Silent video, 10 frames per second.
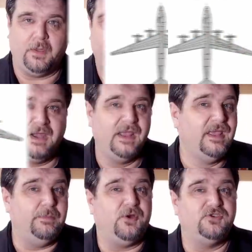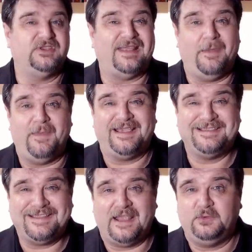bomber, the project
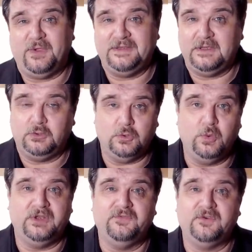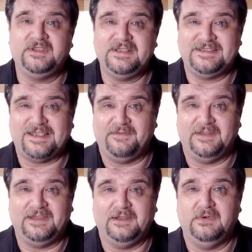MX-1022, with
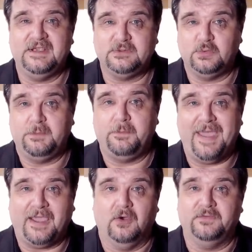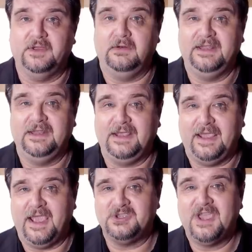47-degree sweep back of the
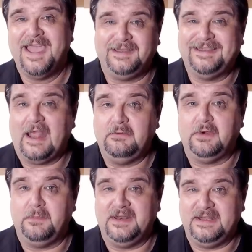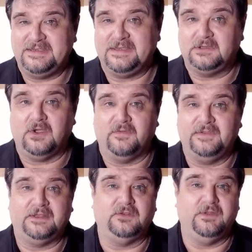leading edge, a tail reminiscent
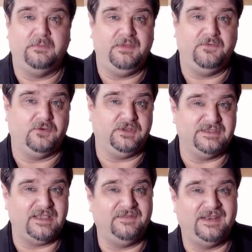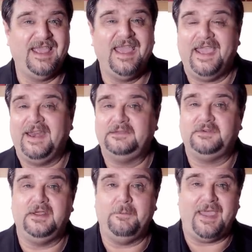of that of the B-47, and a
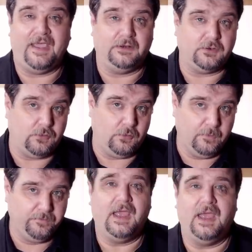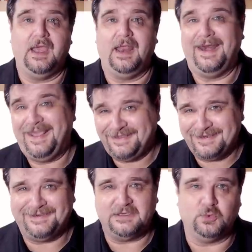three-man crew.
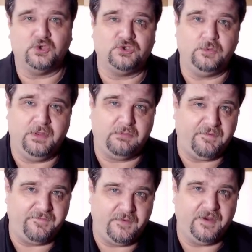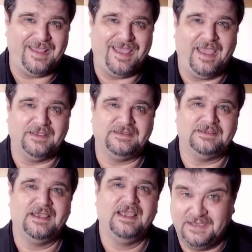Later this was to be referred
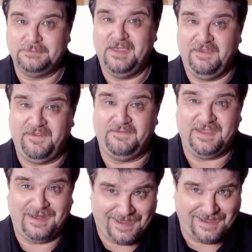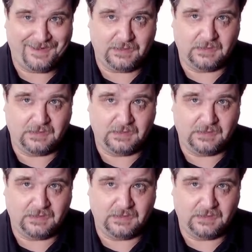as XB-59.